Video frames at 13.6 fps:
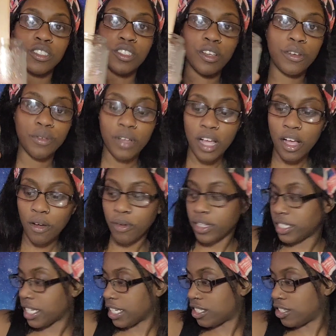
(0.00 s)
Okay. So I
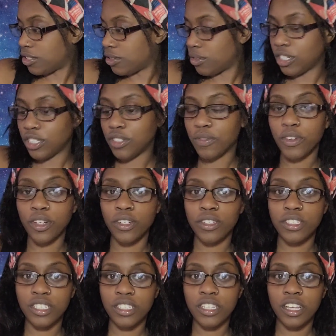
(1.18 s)
always like to do this
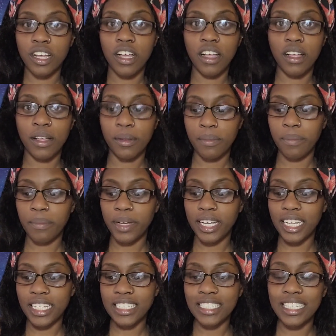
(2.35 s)
first um,
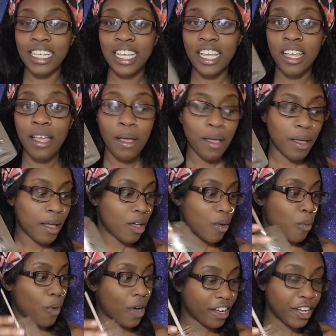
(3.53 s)
because
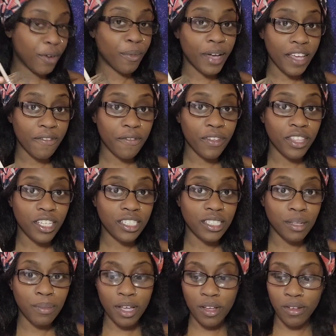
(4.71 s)
while you're waiting for this
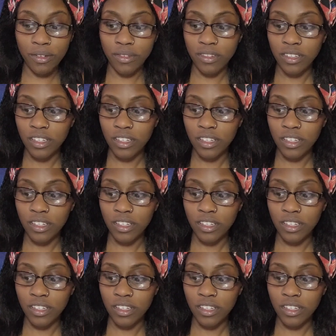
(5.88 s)
to melt,